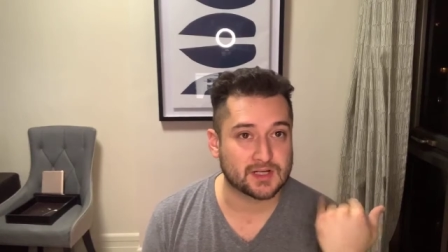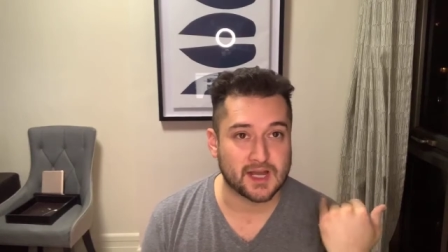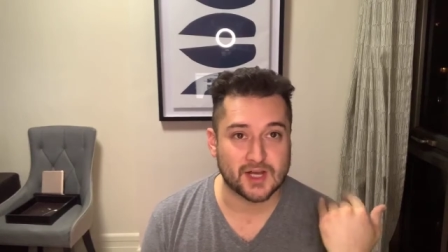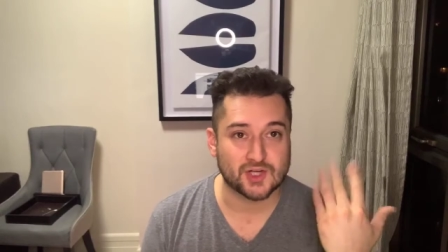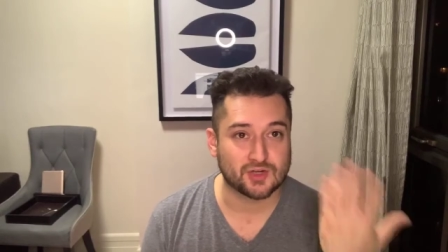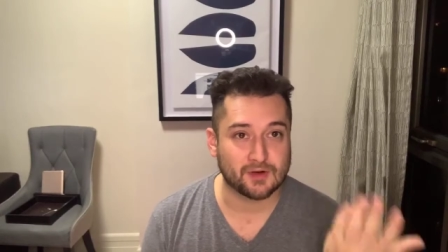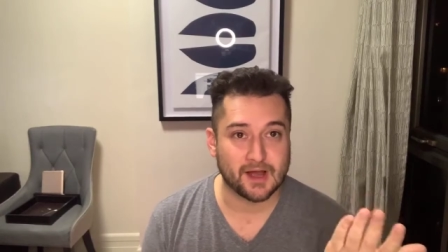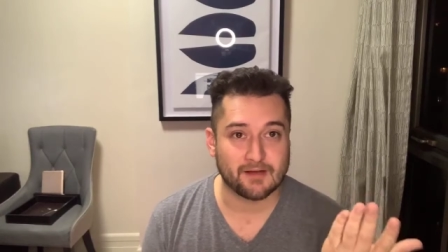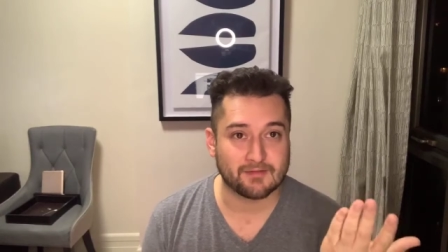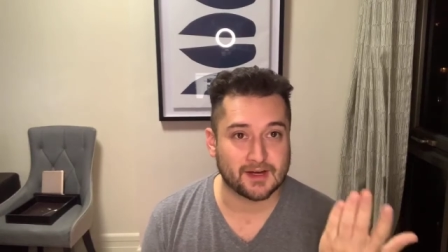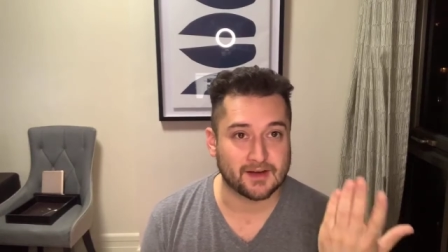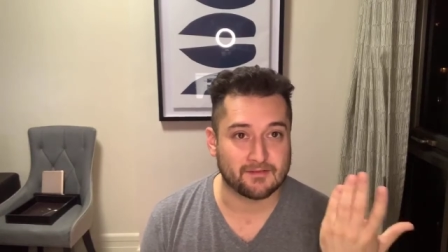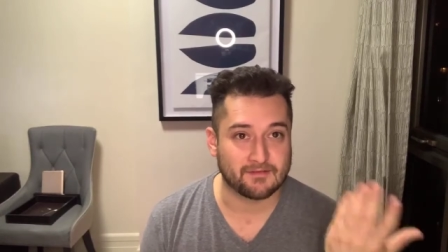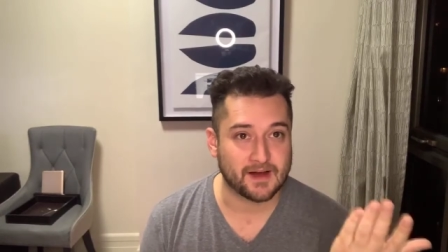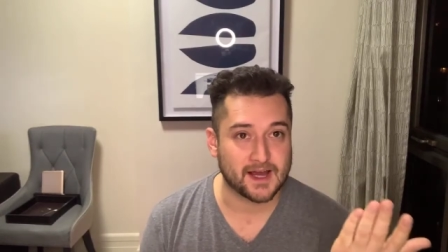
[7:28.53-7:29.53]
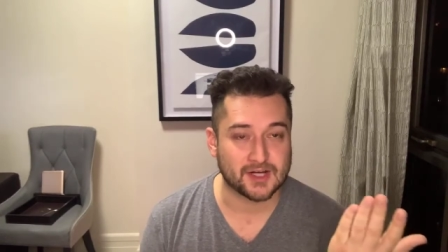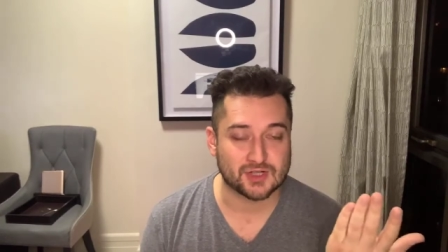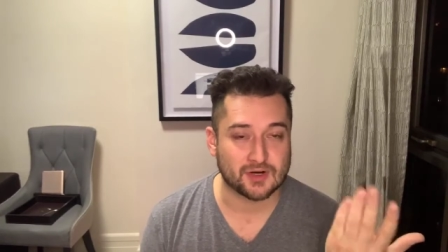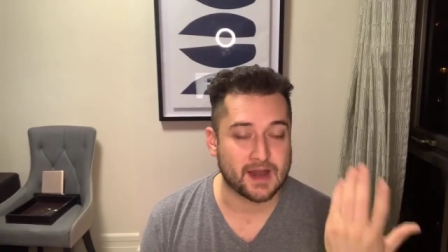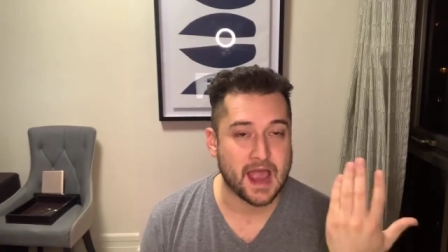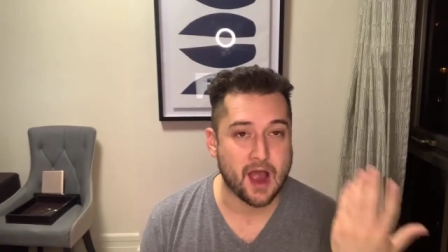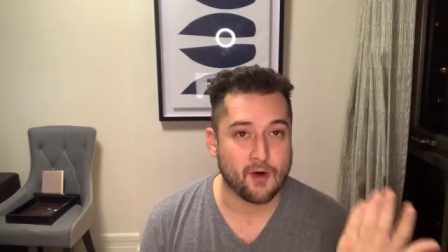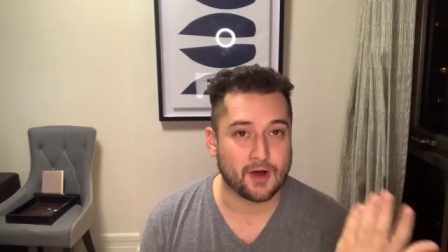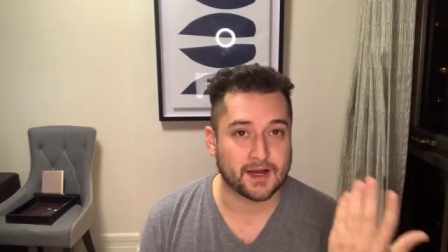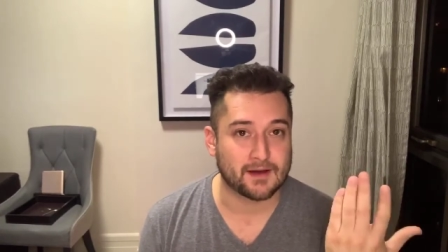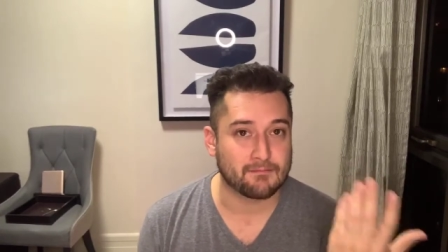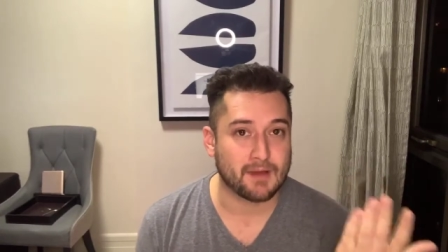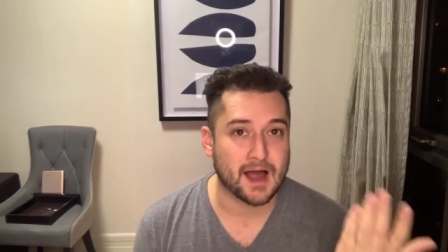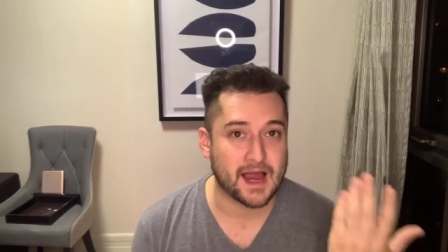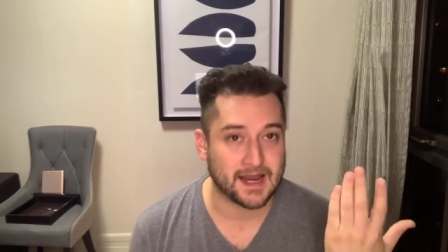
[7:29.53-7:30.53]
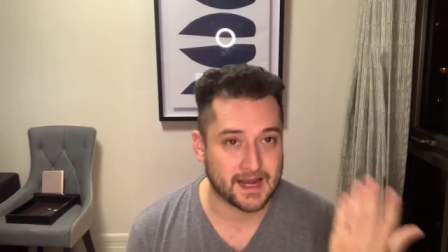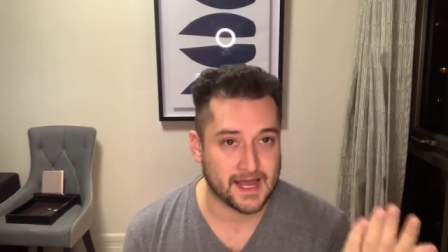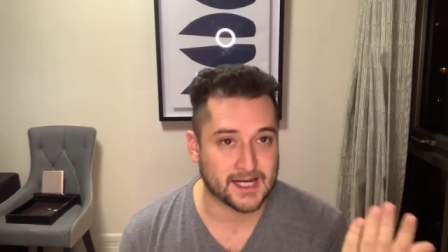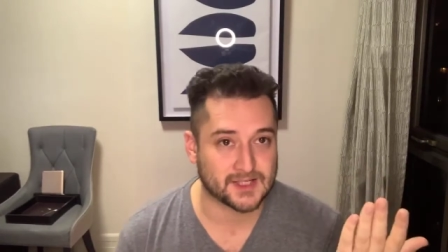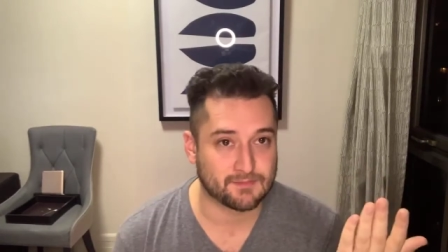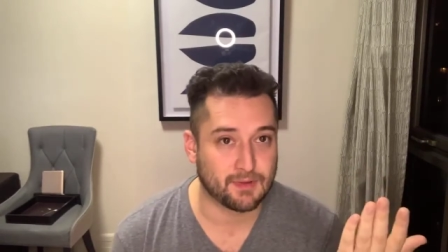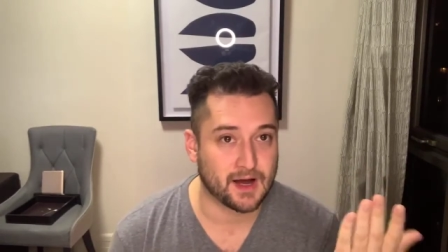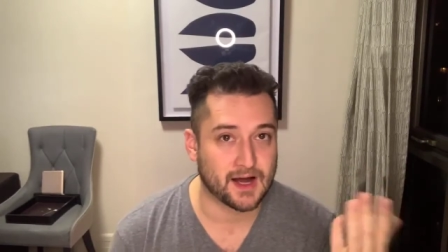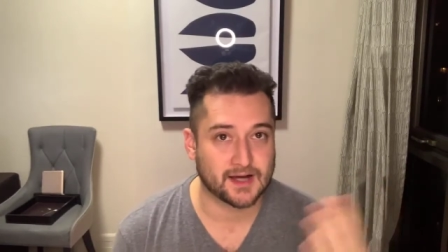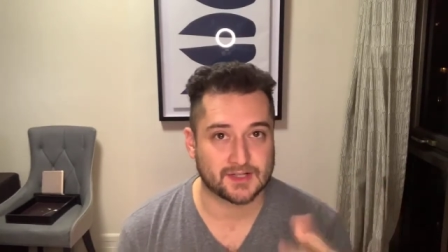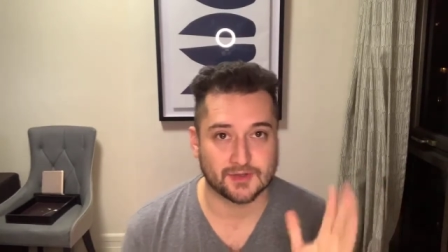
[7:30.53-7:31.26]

And do you have any advice on how I can buy an Xbox?